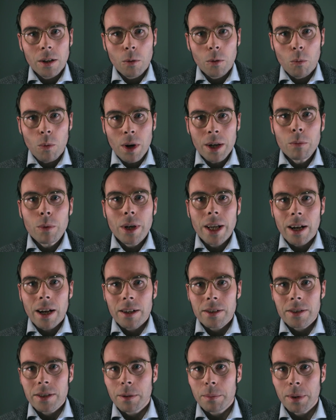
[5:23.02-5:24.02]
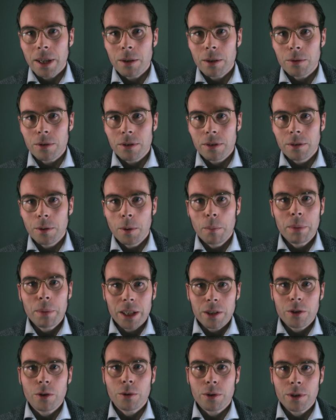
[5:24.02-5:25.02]
when we ask about
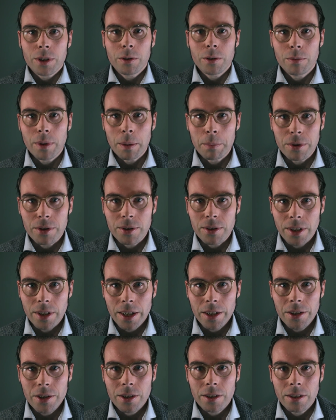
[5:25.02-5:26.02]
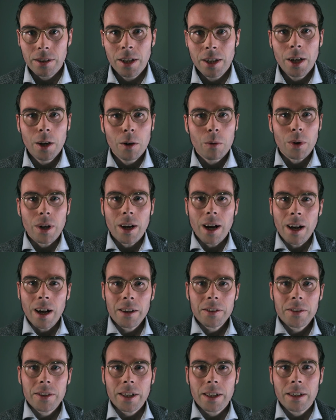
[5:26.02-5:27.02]
pictorial representation, we're
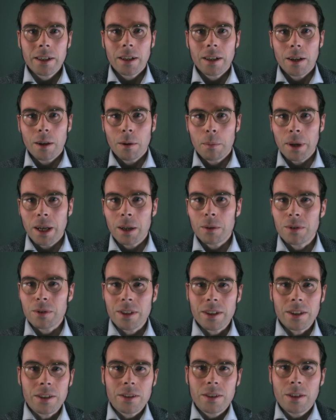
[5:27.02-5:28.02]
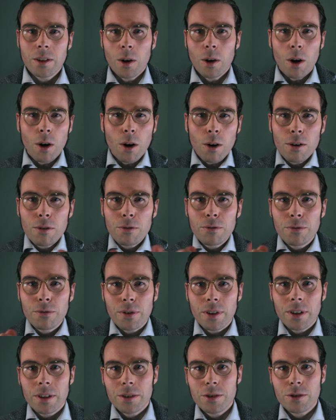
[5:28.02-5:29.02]
asking about this of
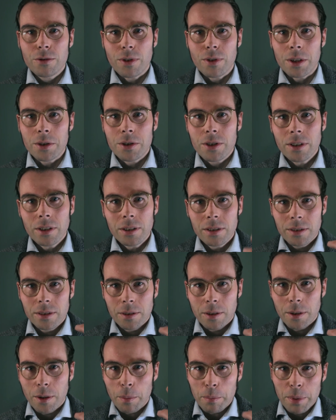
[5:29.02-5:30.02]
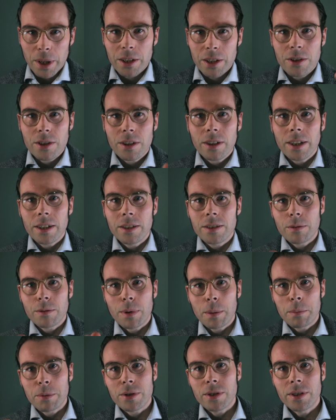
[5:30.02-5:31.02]
structure. A picture is a
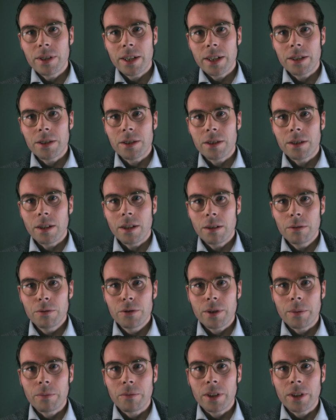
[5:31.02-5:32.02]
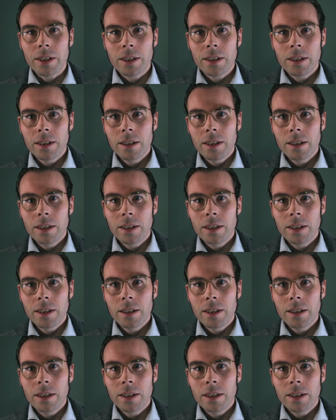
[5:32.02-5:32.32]
representation of something,